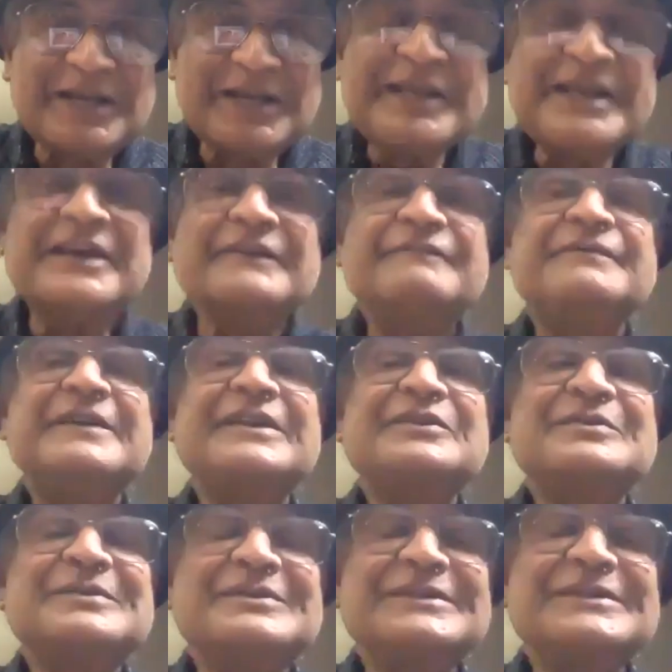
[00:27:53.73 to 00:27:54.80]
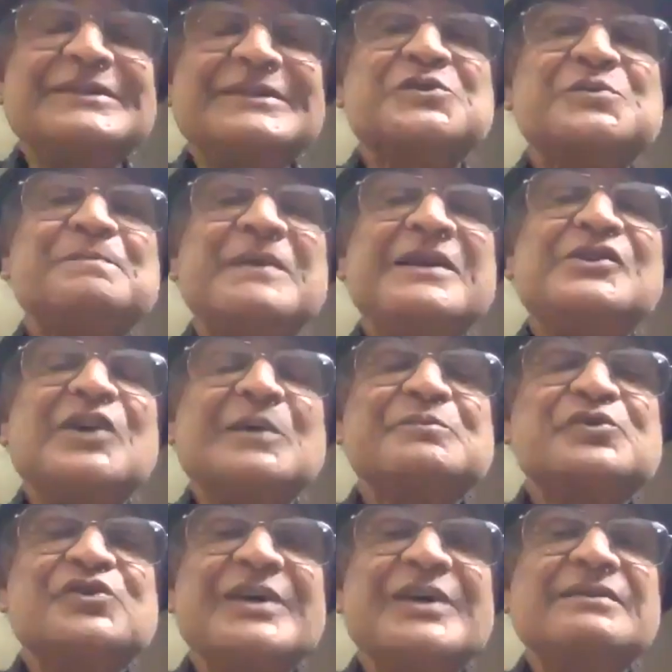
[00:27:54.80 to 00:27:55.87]
Infinite speed of
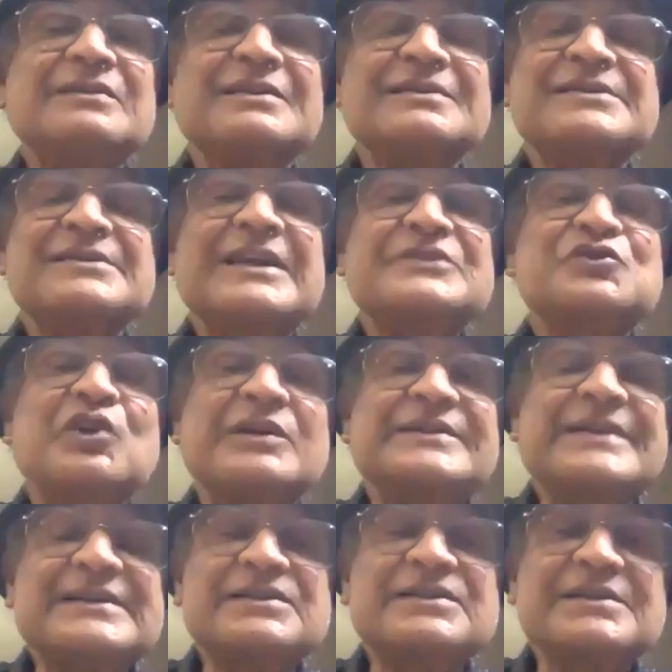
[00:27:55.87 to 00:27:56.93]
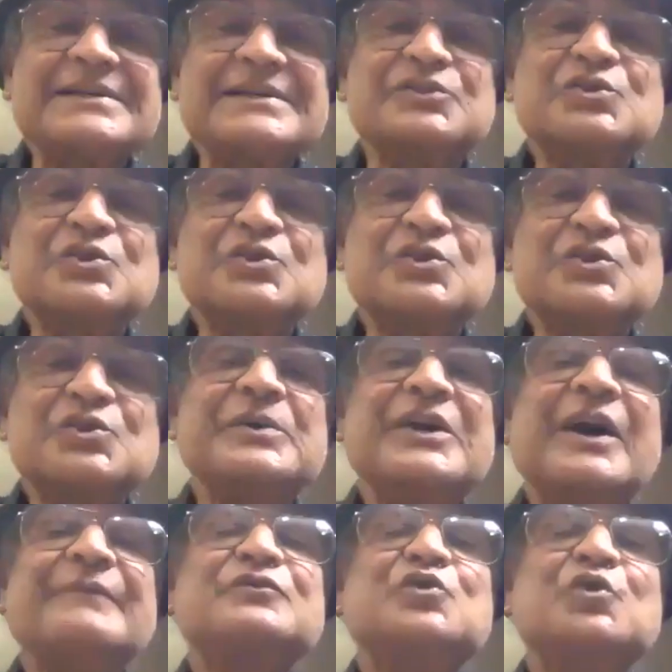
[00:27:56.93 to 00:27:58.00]
signals does not exist. So we
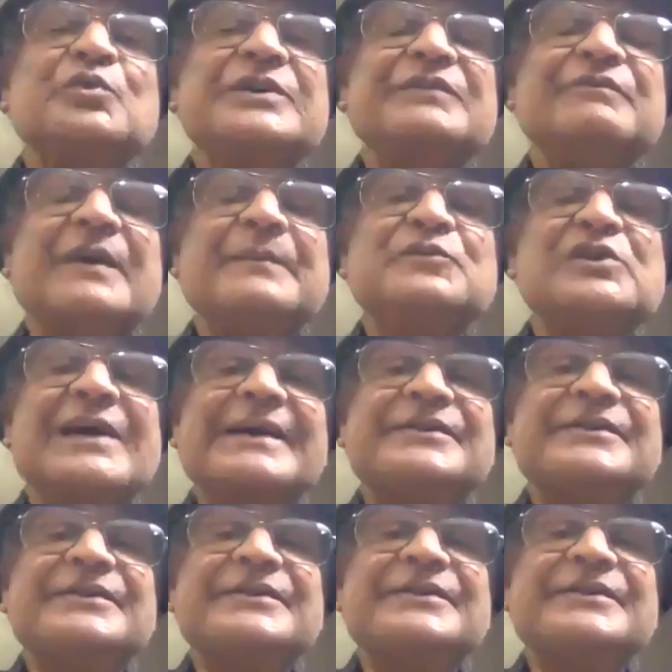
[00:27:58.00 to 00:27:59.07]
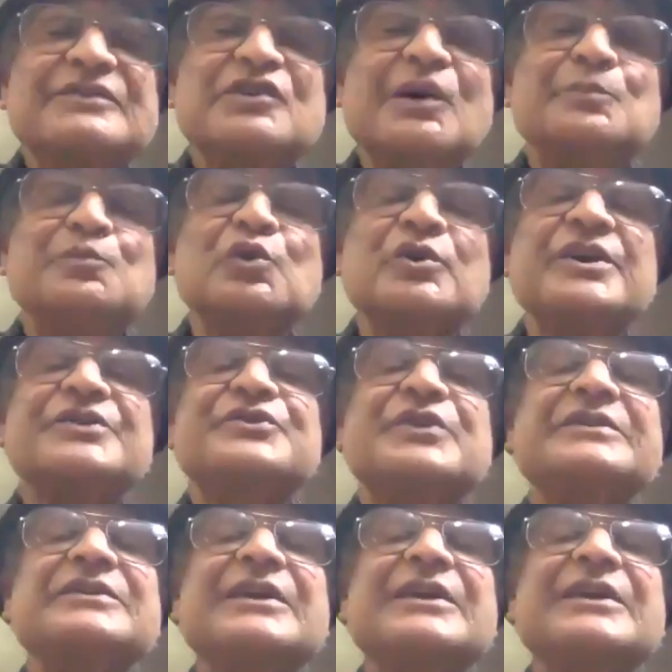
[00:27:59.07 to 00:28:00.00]
have to give up the idea that communication